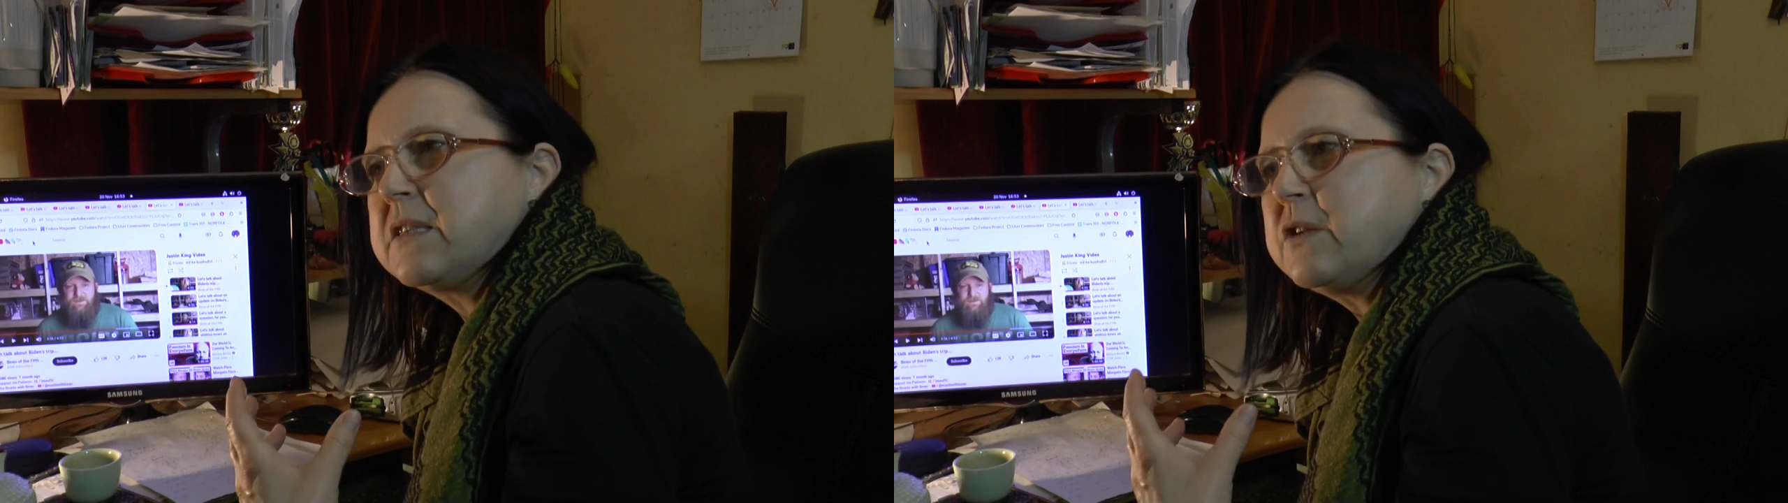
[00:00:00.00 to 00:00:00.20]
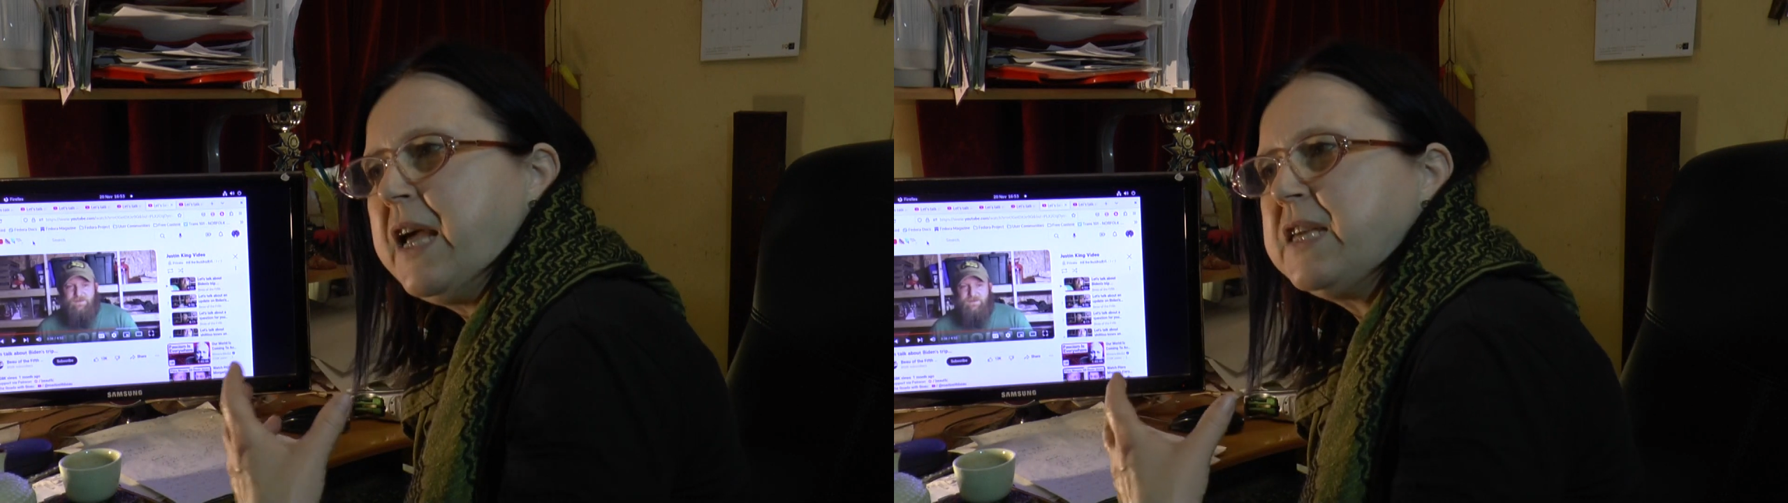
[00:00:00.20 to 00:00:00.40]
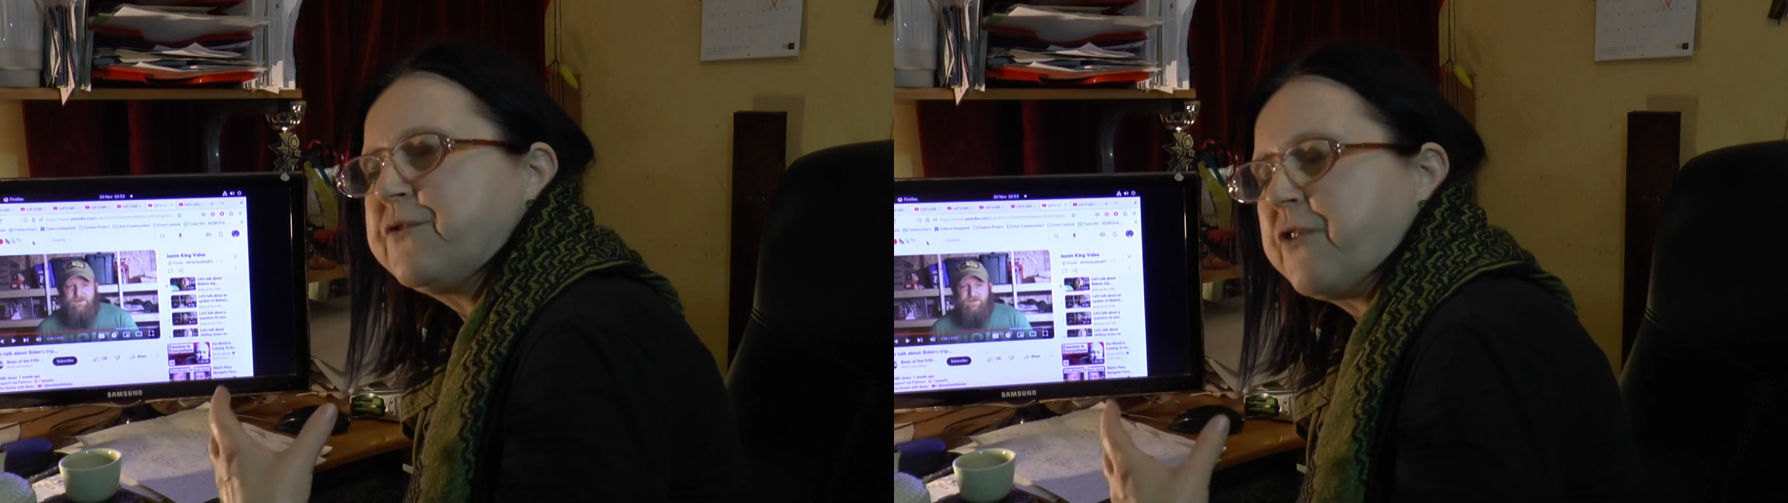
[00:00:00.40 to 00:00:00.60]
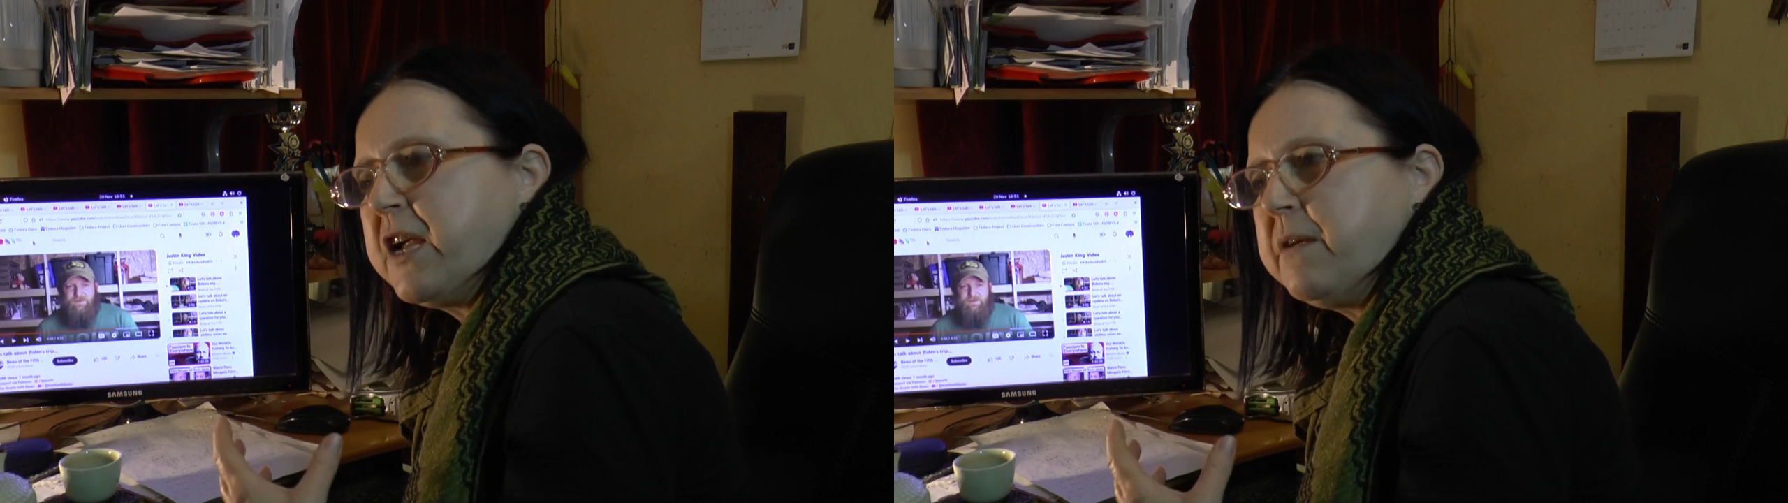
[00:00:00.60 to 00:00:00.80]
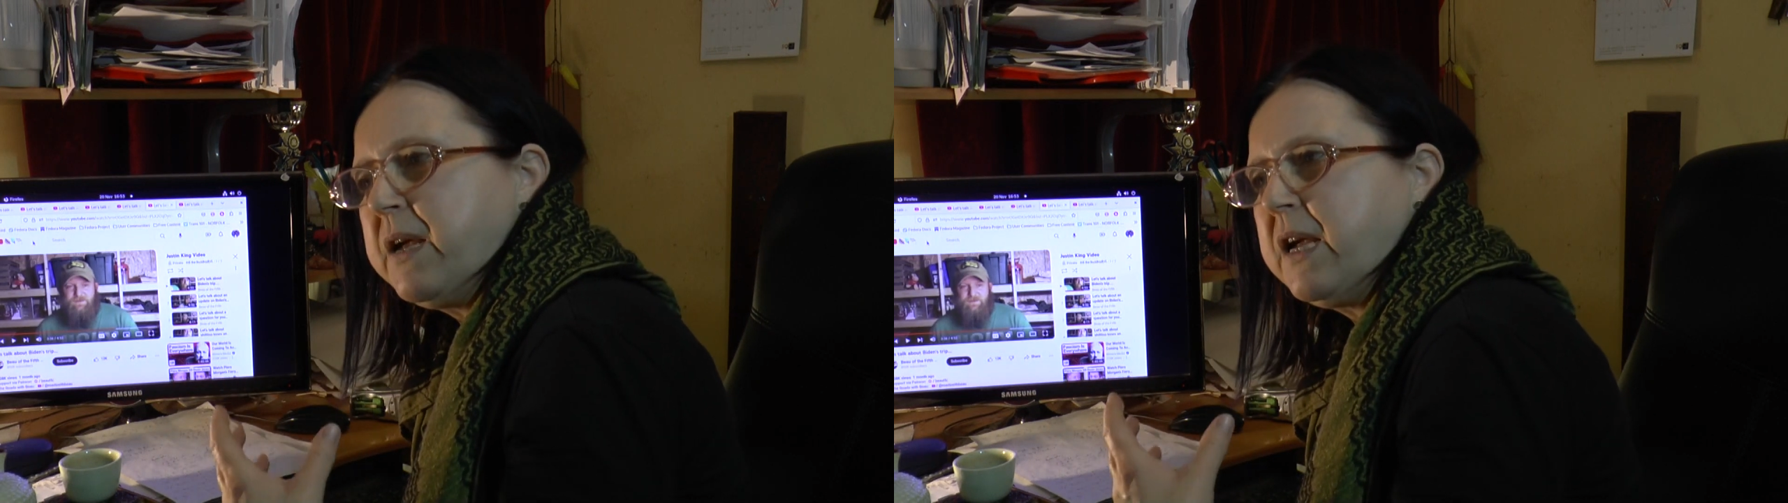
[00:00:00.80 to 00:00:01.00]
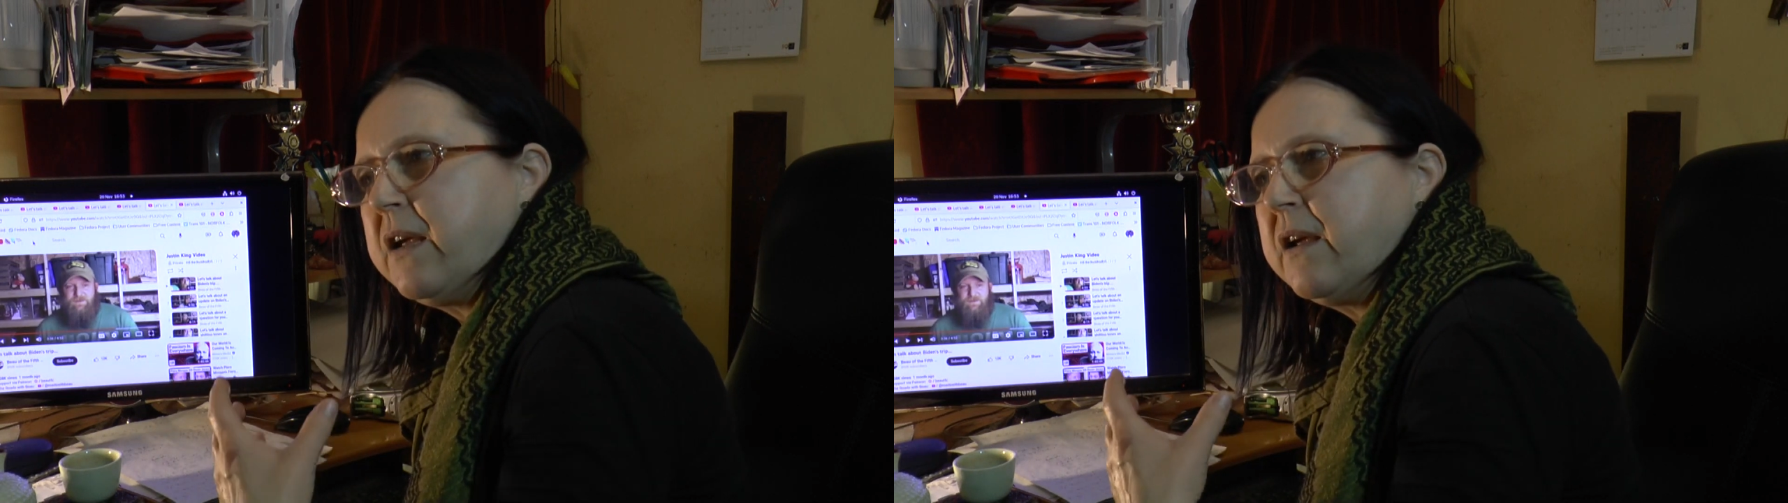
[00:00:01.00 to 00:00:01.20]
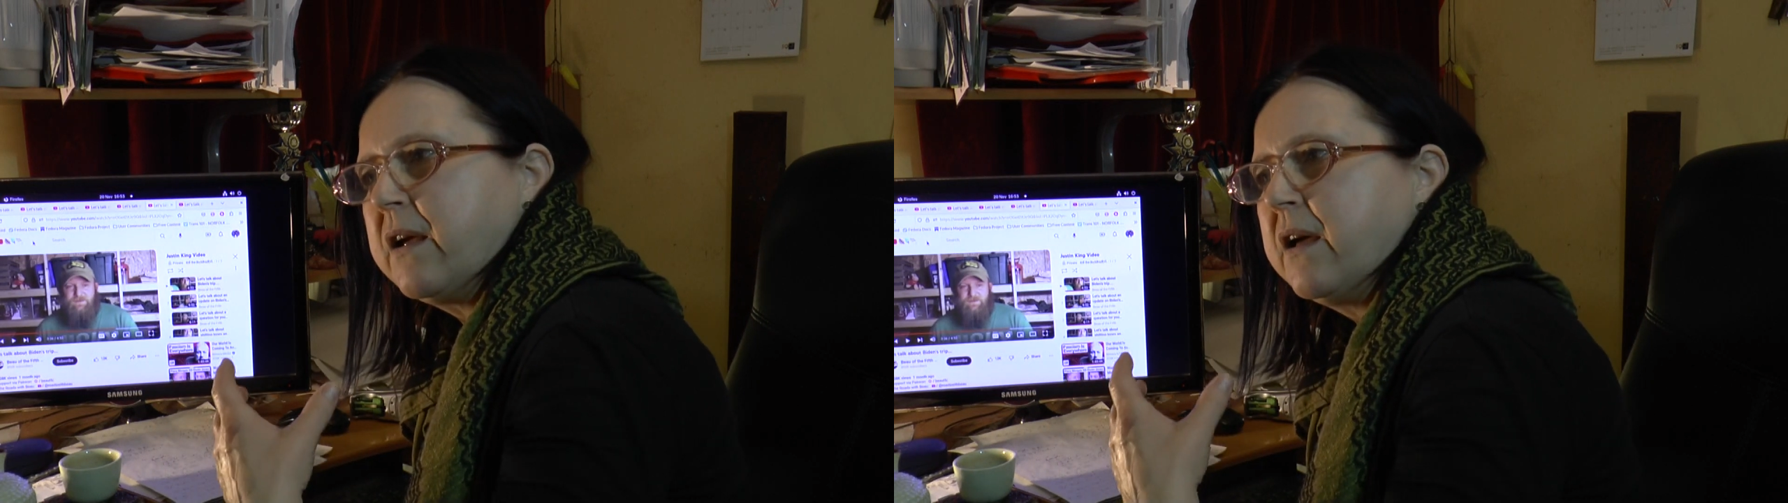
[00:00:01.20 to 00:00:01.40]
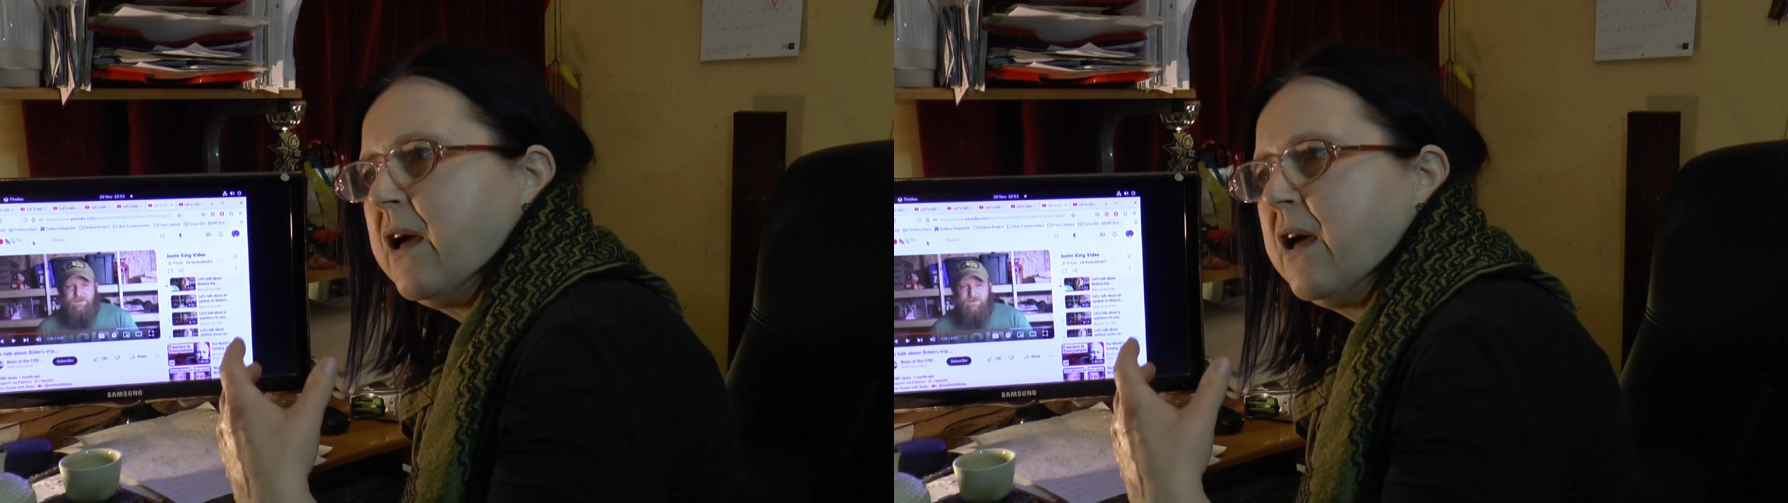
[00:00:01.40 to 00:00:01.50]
his framing